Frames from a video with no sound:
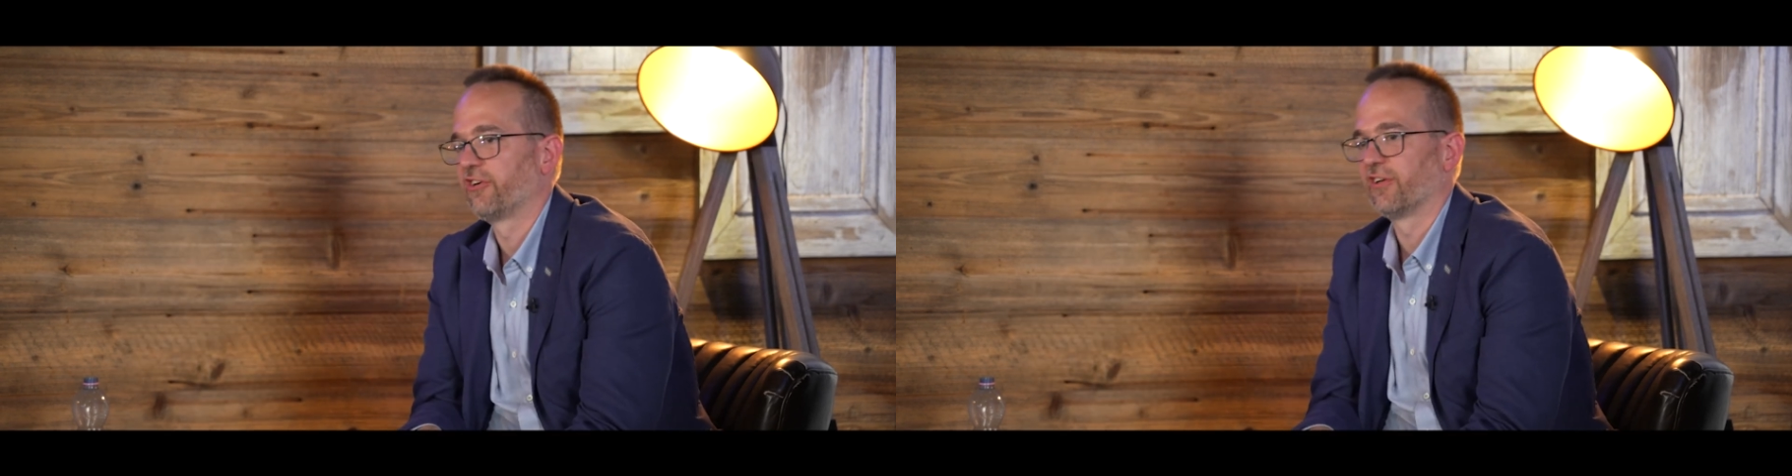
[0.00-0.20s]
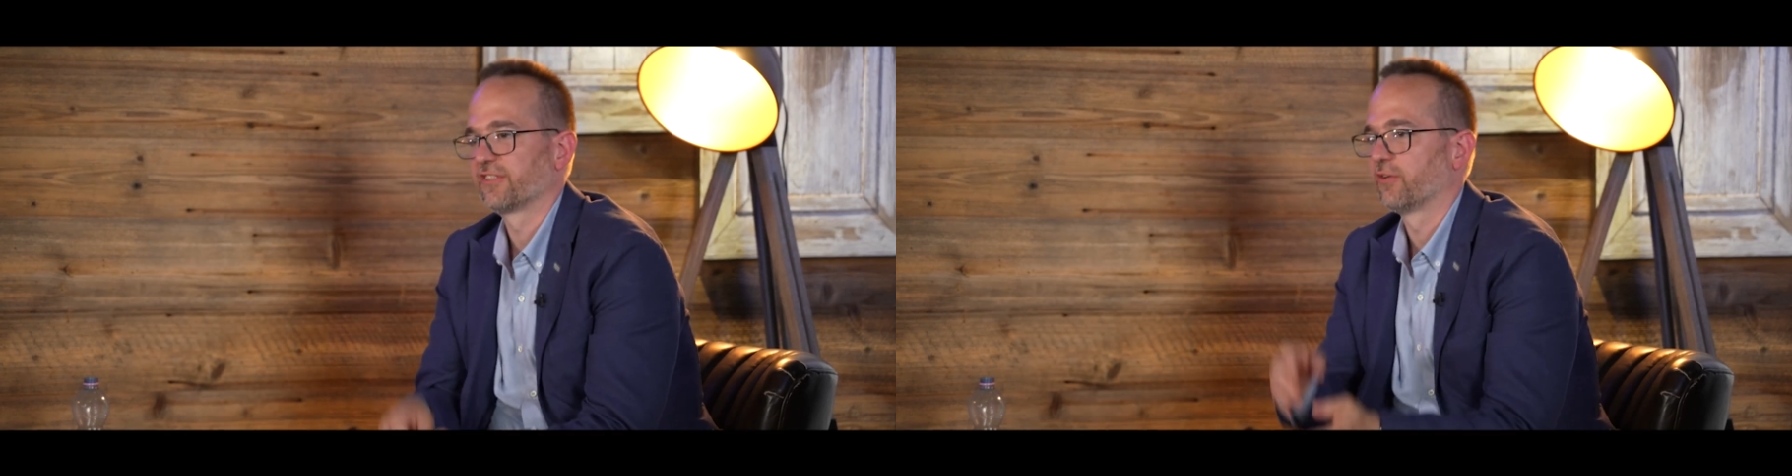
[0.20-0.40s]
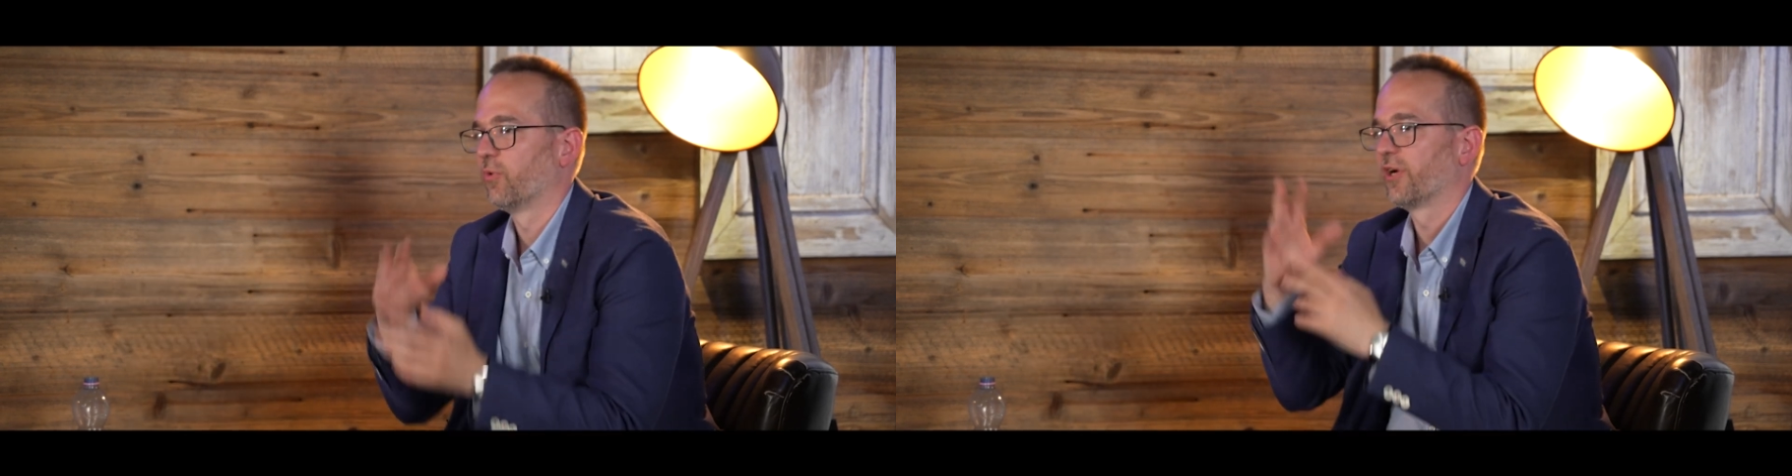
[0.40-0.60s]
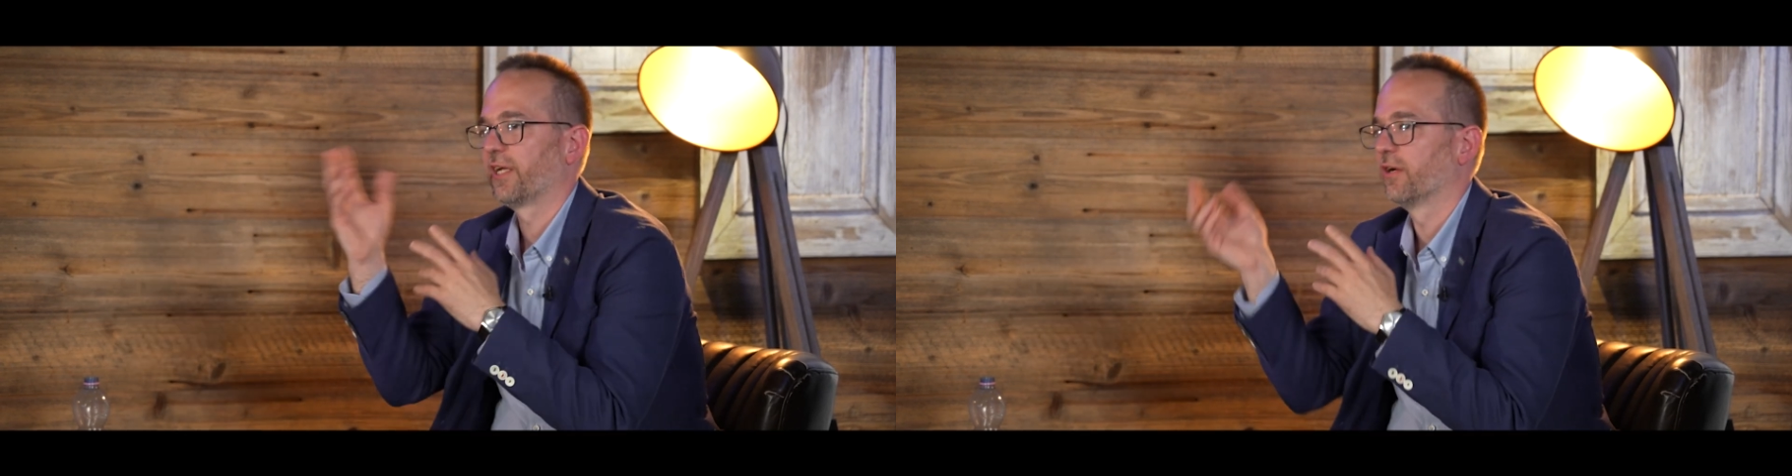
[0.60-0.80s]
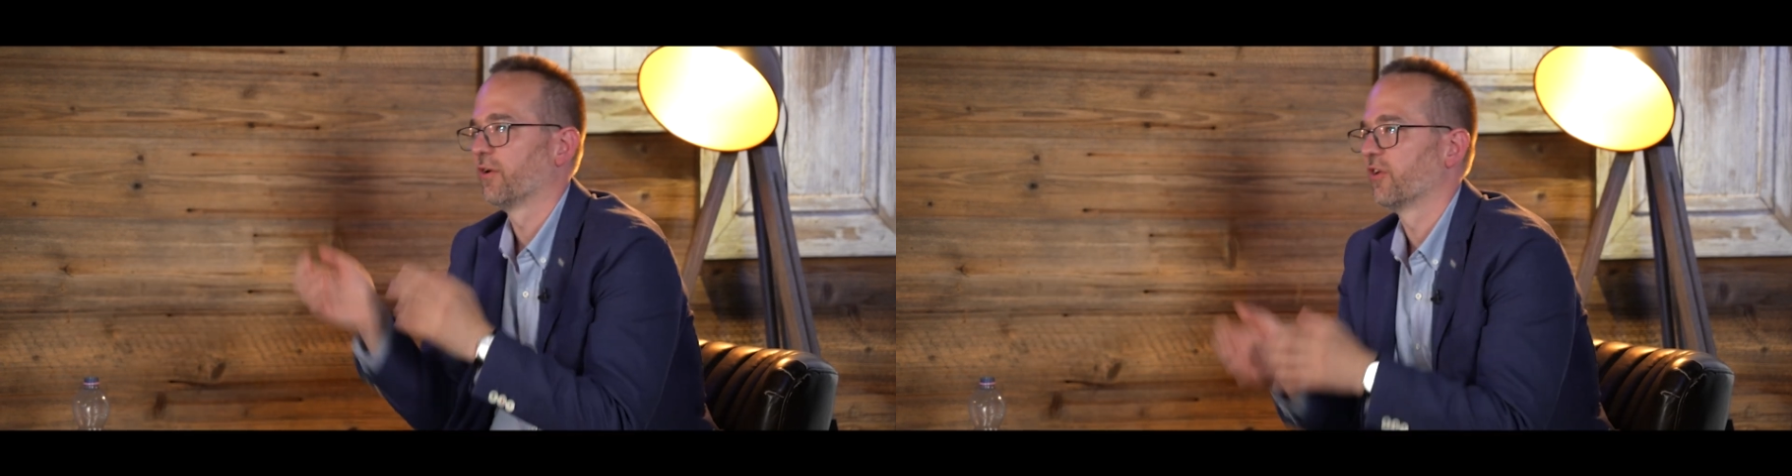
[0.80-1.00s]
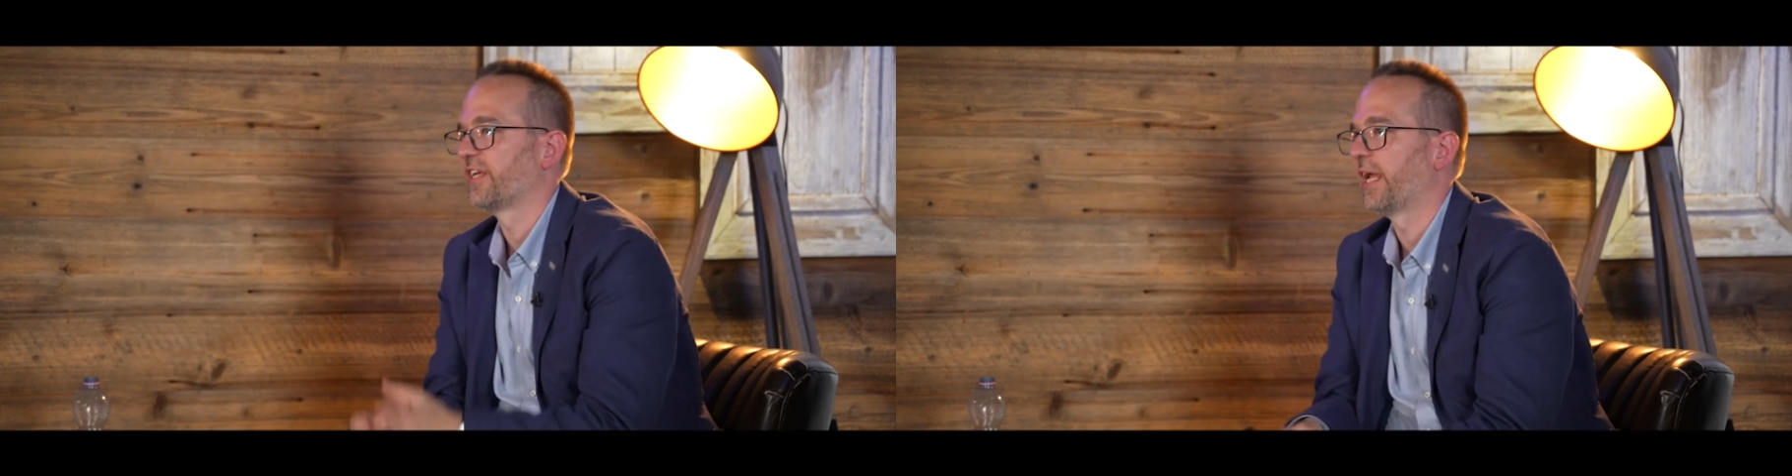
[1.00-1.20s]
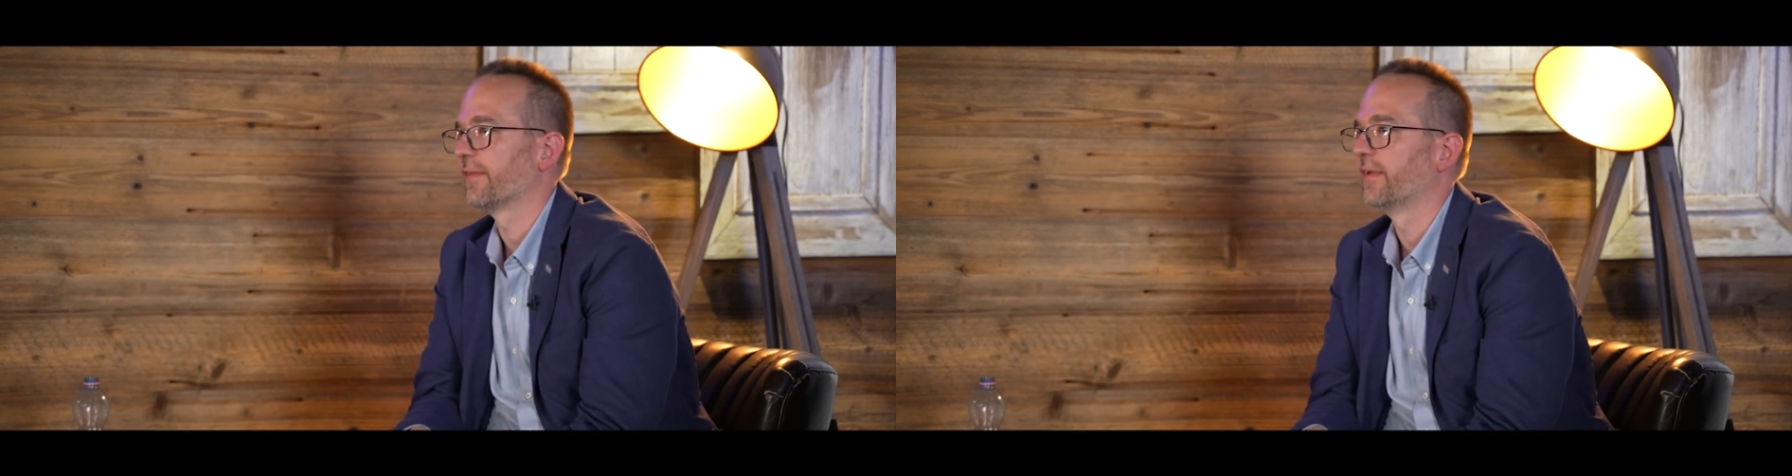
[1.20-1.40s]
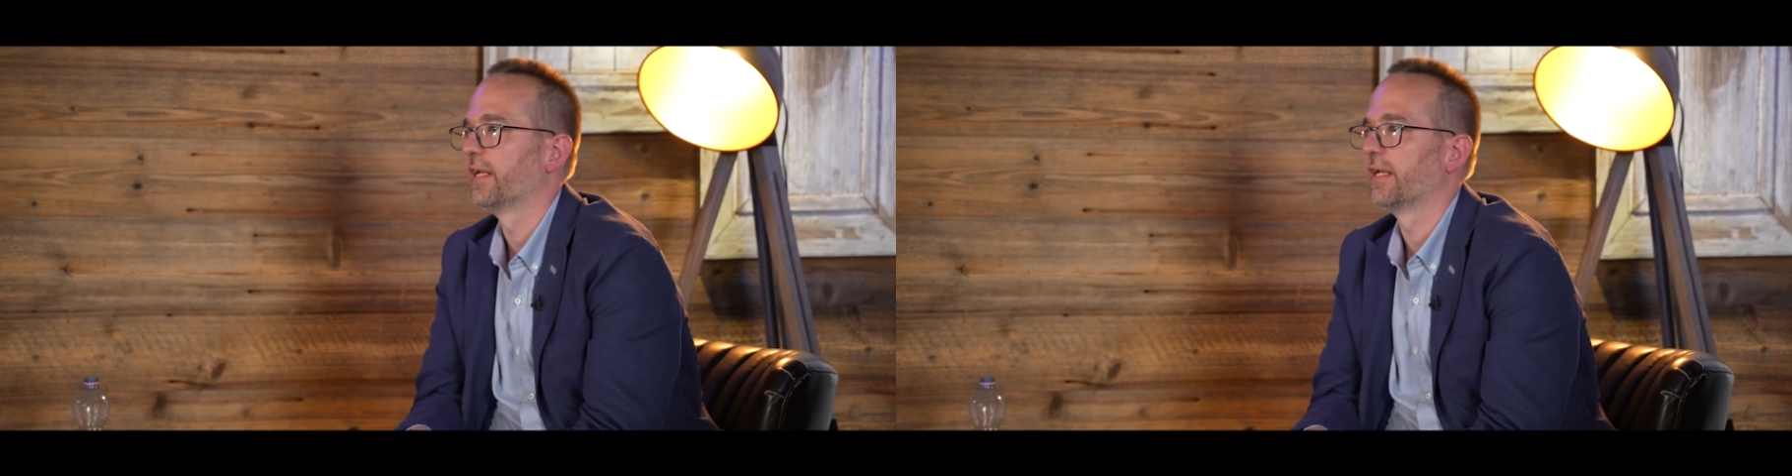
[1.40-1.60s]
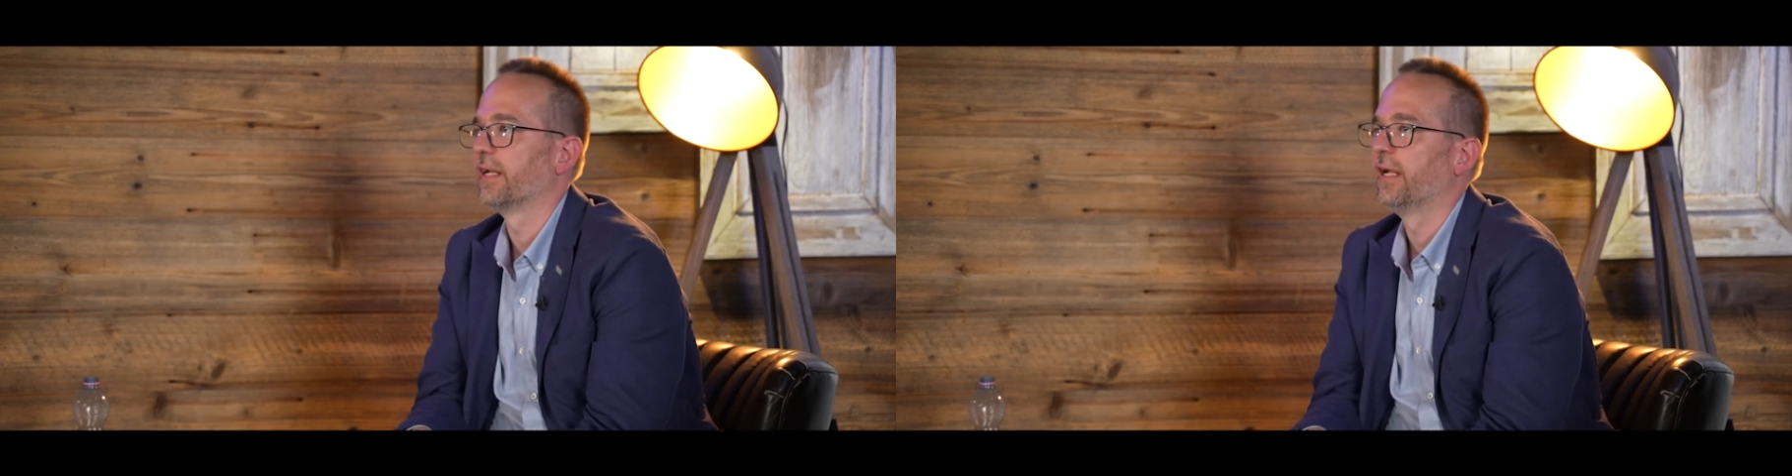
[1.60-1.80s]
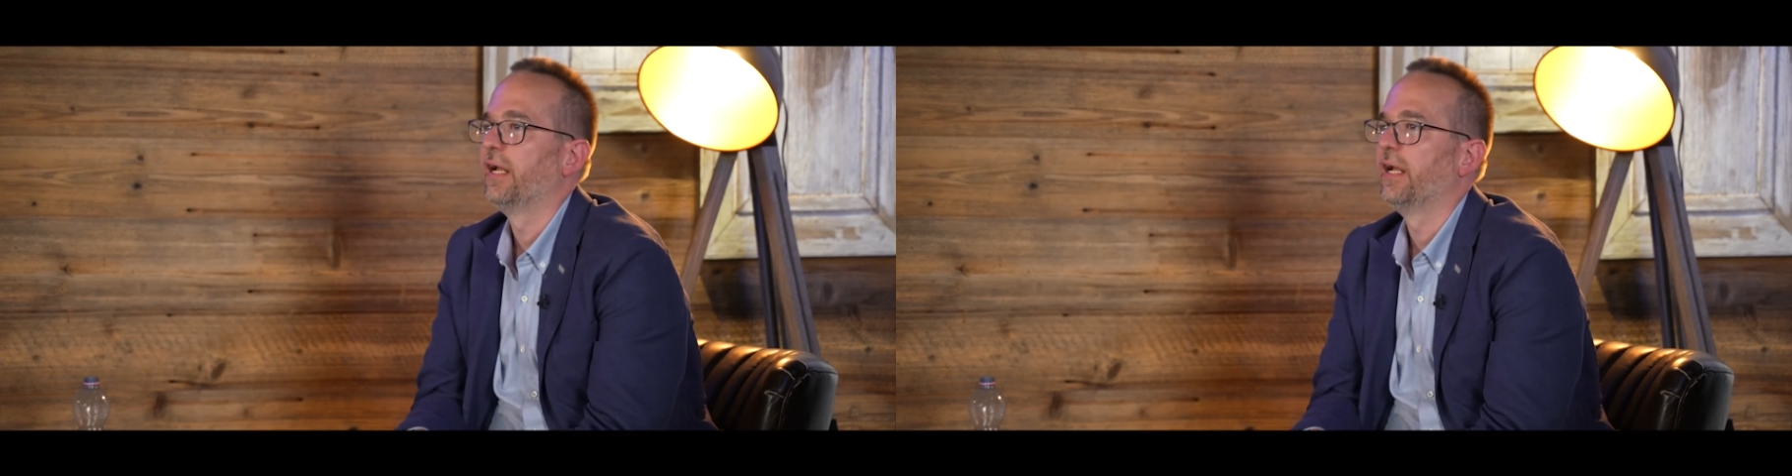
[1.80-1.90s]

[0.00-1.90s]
Johnson working on kernel,